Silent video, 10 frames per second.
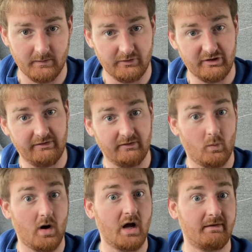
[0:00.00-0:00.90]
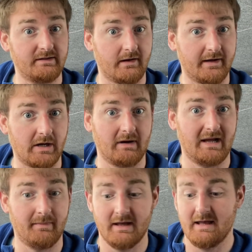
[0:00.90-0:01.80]
using the wiring
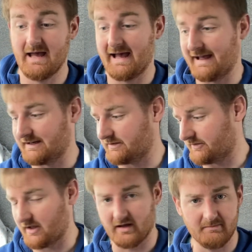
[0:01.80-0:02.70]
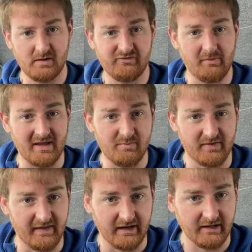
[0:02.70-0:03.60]
diagram and multi-beeper
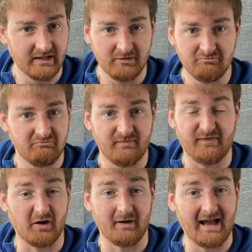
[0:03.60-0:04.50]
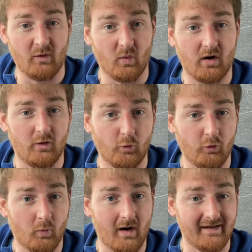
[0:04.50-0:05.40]
thing, figuring out what all
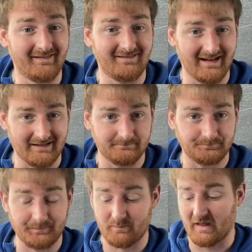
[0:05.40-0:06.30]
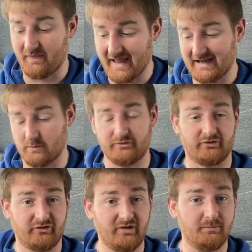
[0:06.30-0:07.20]
the wires did. And then it was just
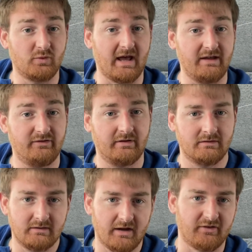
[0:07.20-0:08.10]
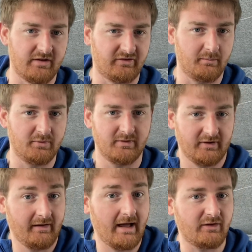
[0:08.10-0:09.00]
a simple case, I say simple, it
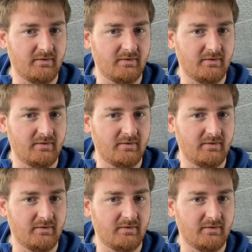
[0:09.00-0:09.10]
turned out to be